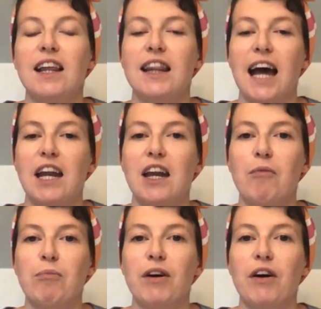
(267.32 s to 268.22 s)
that
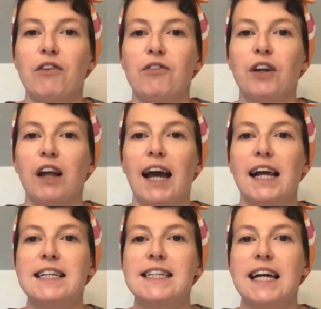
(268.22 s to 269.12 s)
number of
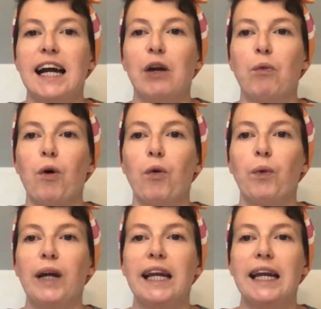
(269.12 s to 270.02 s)
clients and what
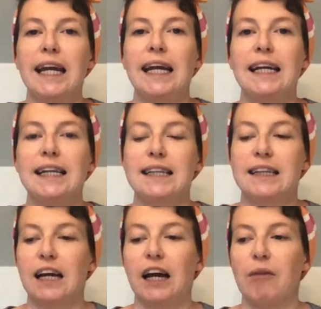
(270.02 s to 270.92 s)
we need,
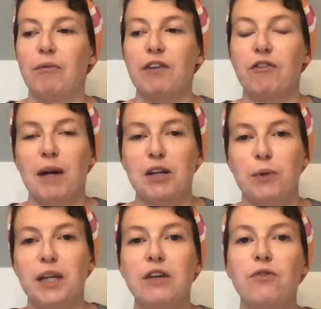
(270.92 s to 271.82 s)
the information
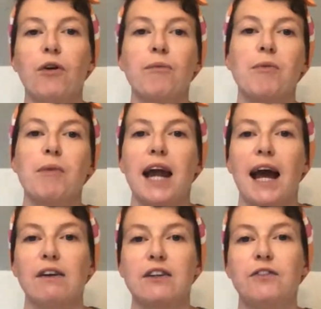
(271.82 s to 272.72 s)
we need from them, and
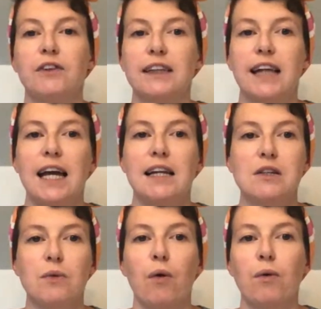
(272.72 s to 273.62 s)
how to filter that
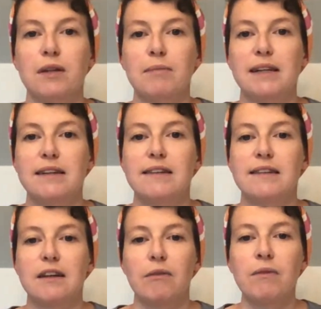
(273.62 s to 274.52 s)
into our automated
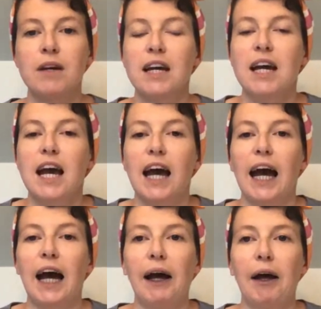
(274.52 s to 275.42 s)
system,
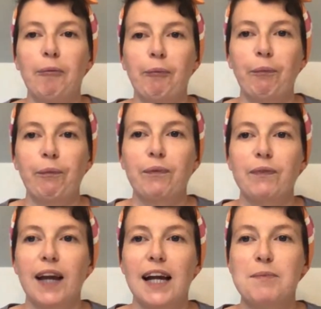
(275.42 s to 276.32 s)

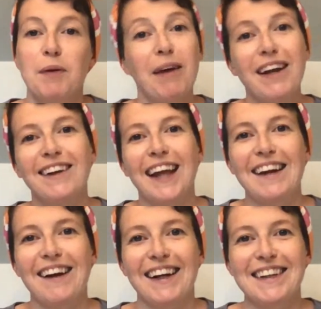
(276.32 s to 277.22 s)
has been many a
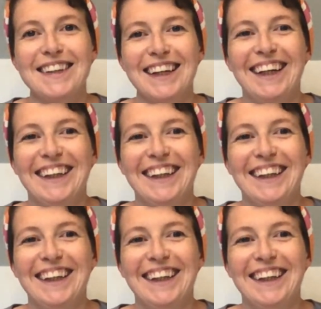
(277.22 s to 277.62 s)
late night.